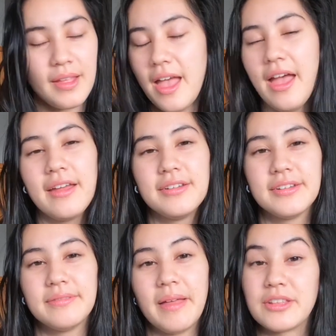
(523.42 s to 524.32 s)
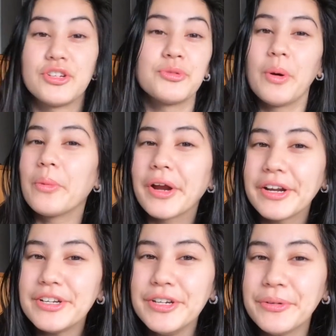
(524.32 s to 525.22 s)
And that's just what we're
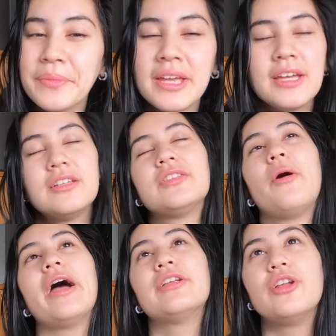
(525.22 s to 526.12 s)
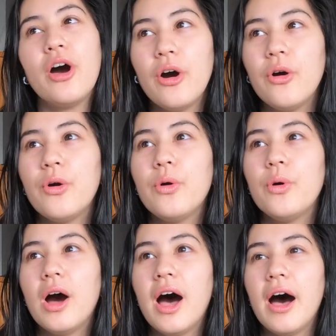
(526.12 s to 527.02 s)
gonna do. So I
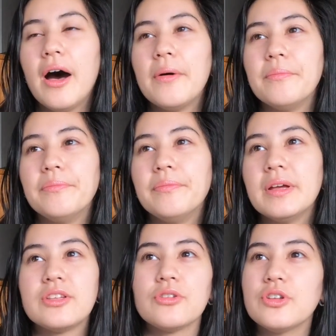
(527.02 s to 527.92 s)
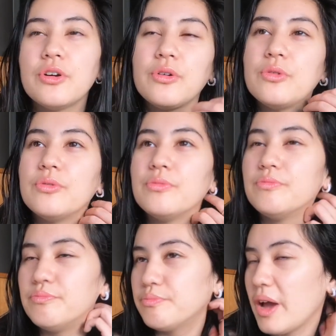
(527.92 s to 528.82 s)
know it's also
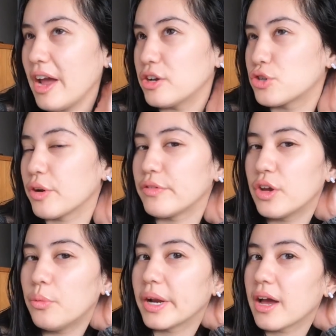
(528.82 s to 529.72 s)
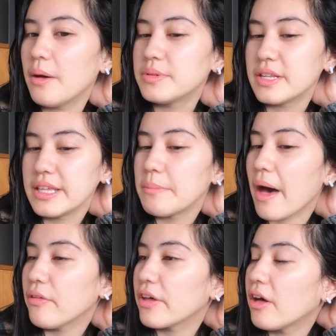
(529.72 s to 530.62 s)
kind of trivial when it comes to the
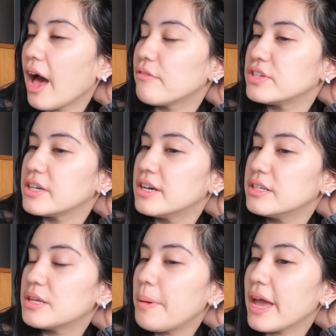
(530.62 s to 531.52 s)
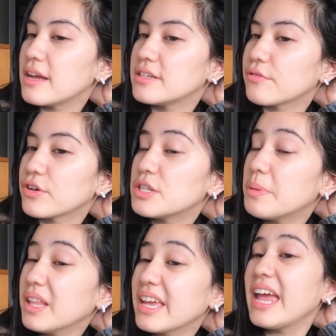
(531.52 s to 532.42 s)
amount that I'll have to pay in difference,
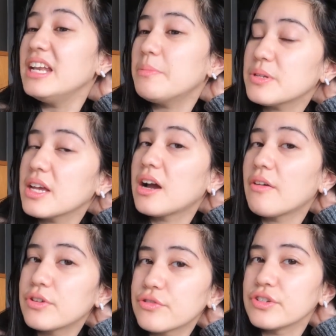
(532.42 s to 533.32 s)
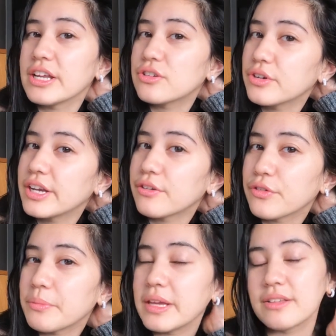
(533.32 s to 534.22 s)
but like 80% coverage for dental here
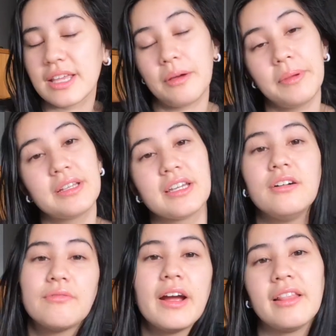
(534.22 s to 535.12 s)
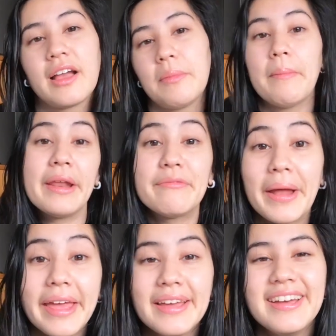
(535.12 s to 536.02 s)
for me is like a big deal, right? Like I'm not made of
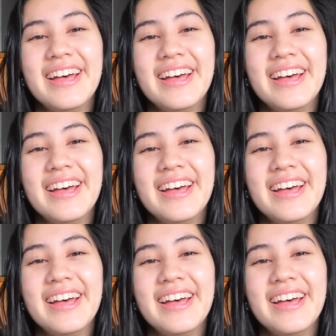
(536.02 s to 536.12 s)
money.